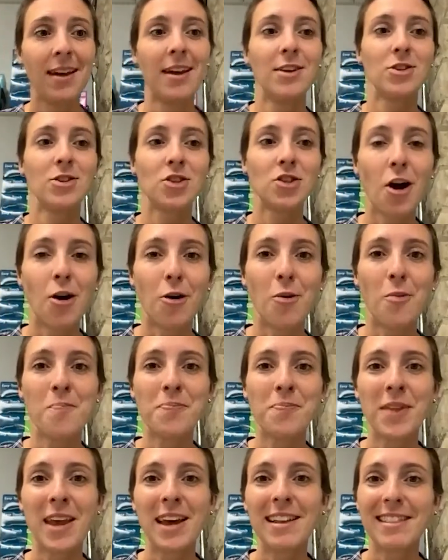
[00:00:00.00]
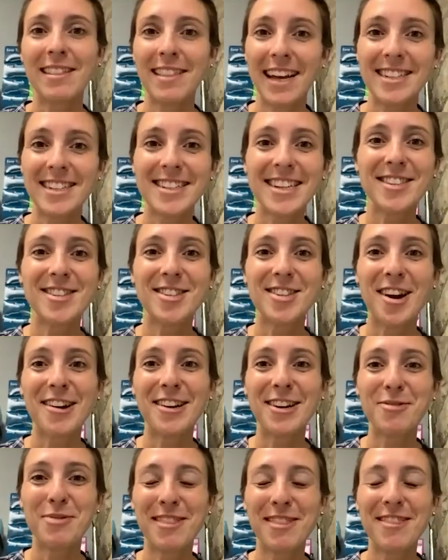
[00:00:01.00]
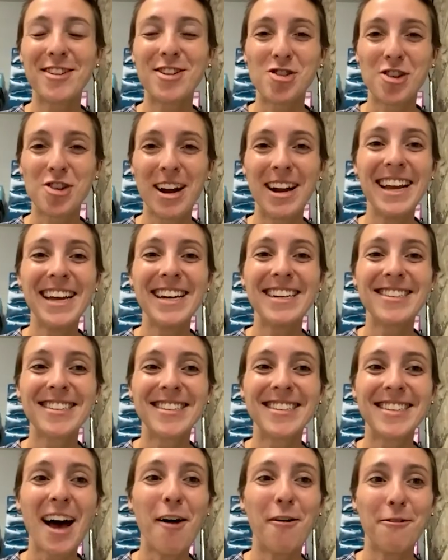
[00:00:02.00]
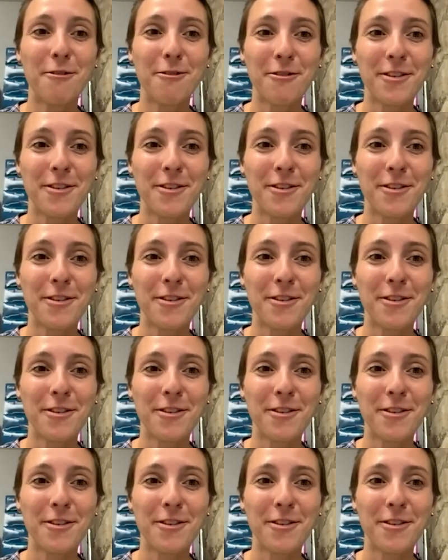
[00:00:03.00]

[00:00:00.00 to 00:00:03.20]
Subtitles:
So let's get started with the training itself.